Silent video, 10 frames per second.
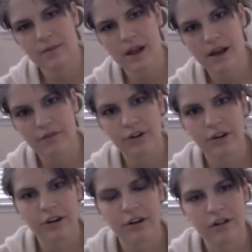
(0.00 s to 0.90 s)

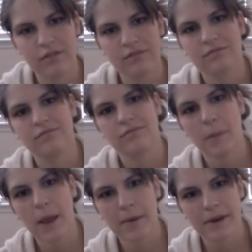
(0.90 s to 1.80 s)
after the
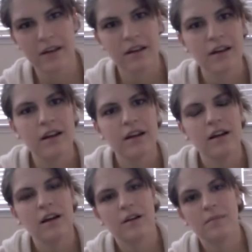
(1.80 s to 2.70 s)
baby.
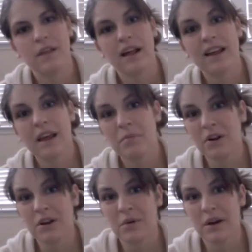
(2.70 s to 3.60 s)
And it came
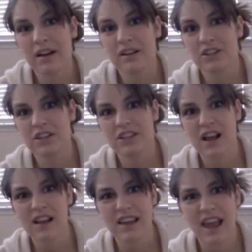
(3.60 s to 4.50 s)
pretty quick. She just
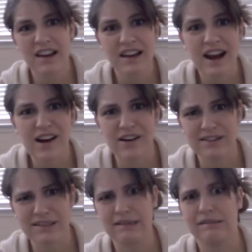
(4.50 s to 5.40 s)
kind of yanked it out. I
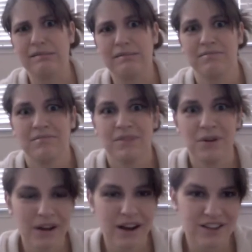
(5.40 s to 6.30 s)
was like,
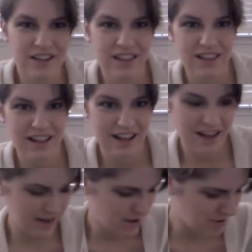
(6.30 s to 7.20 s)
oh gosh, I thought that kind of came